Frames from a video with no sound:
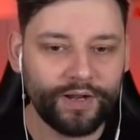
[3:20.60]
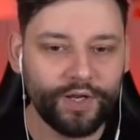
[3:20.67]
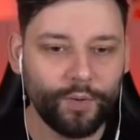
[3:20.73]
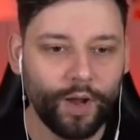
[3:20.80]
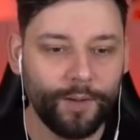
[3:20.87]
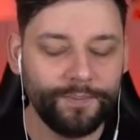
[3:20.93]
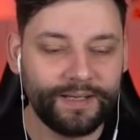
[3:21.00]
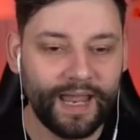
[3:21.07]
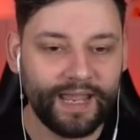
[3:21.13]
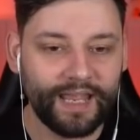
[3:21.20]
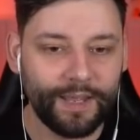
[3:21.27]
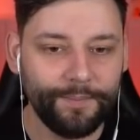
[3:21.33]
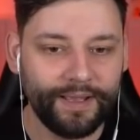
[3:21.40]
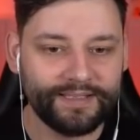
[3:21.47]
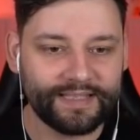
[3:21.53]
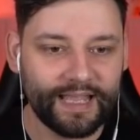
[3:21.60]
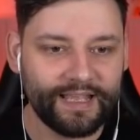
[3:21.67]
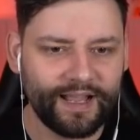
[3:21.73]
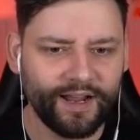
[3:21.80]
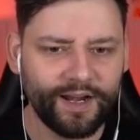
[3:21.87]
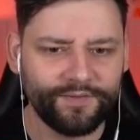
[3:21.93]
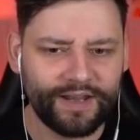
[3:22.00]
new update, it means they
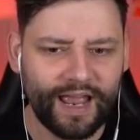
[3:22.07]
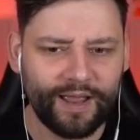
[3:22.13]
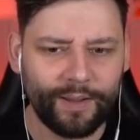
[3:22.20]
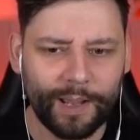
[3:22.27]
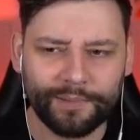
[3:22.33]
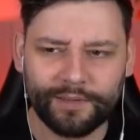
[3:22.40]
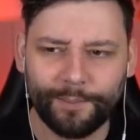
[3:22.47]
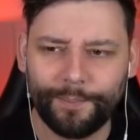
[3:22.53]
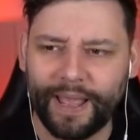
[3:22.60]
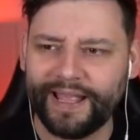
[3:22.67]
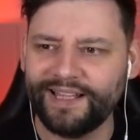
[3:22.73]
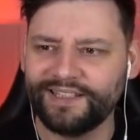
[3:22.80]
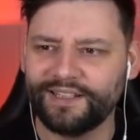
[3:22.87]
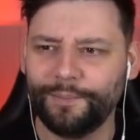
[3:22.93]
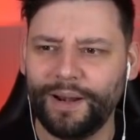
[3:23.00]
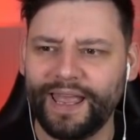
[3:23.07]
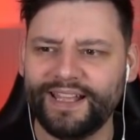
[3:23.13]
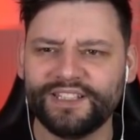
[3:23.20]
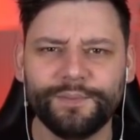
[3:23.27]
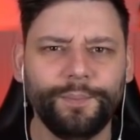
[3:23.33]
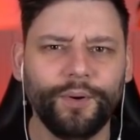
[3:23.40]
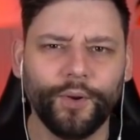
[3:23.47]
kind of now, the, paint, the
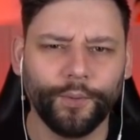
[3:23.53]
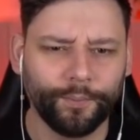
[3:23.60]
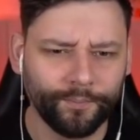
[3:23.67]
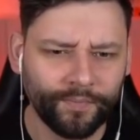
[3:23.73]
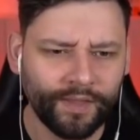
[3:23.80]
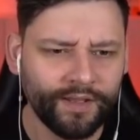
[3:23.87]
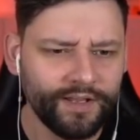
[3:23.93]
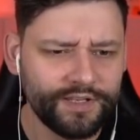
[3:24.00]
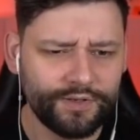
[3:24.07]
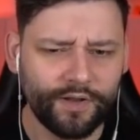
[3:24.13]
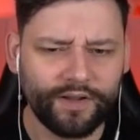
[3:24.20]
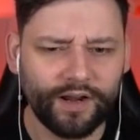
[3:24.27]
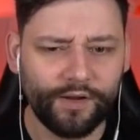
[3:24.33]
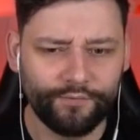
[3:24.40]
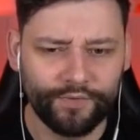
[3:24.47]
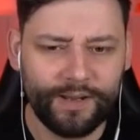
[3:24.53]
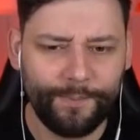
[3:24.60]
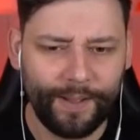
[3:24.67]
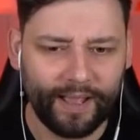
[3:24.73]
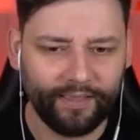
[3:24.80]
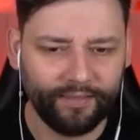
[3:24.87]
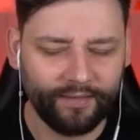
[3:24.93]
plane's blue. So I've got to
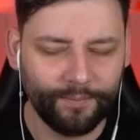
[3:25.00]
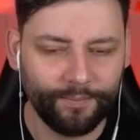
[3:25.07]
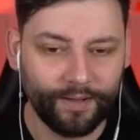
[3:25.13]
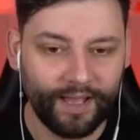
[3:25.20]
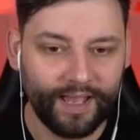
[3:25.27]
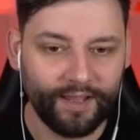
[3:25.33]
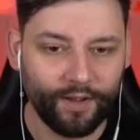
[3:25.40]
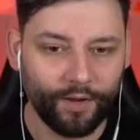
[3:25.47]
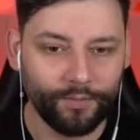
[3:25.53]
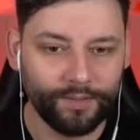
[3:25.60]
repaint it, but hey ho,